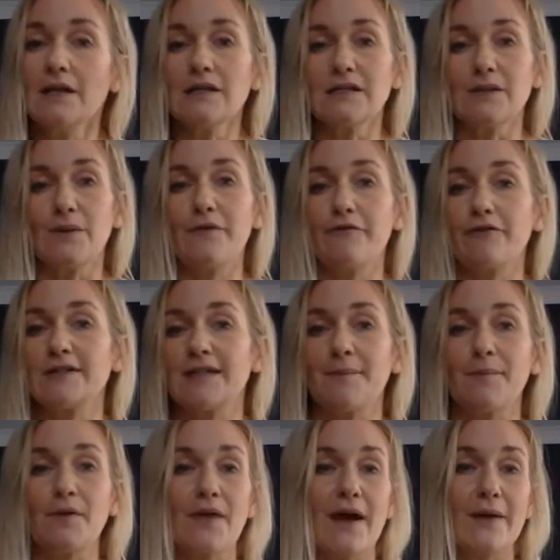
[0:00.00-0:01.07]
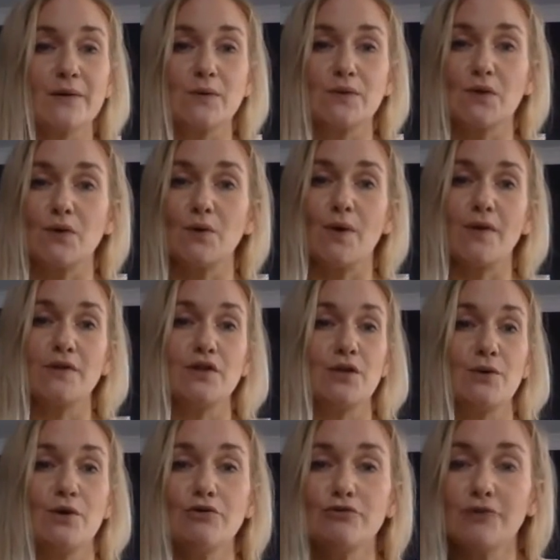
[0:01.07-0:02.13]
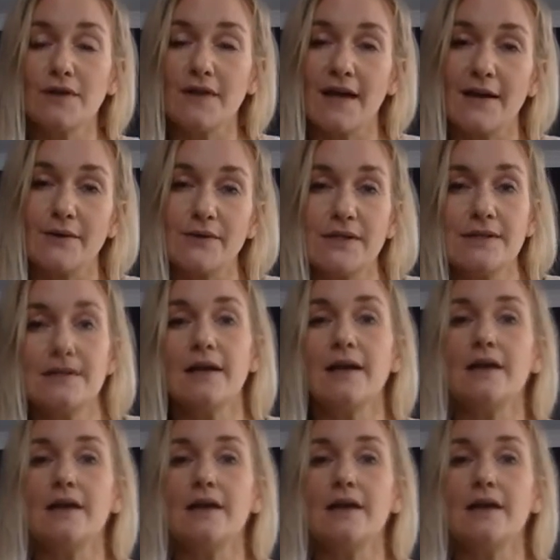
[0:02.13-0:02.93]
So if, for example, the house was only worth £200,000,